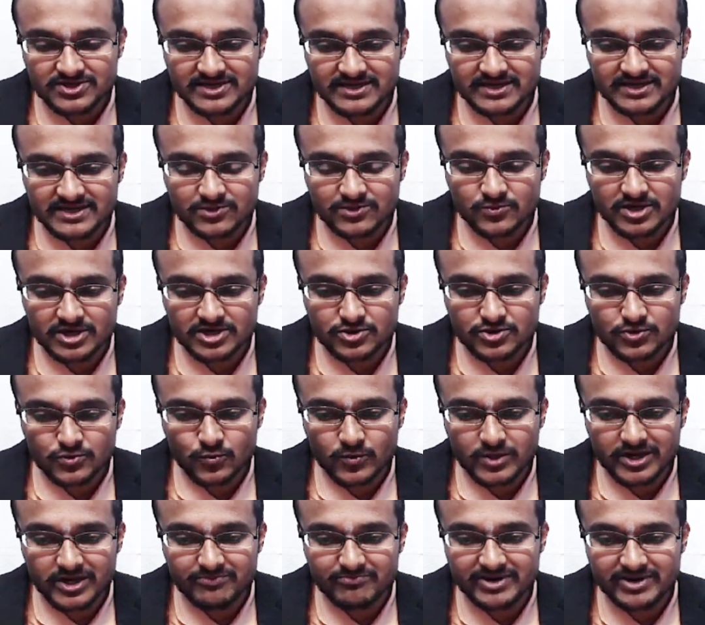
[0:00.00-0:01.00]
equal to
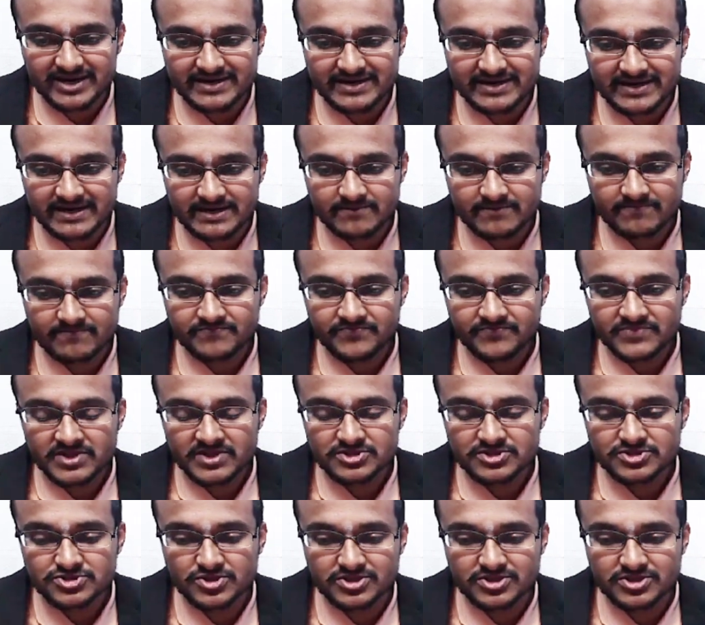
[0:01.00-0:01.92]
1 by 10.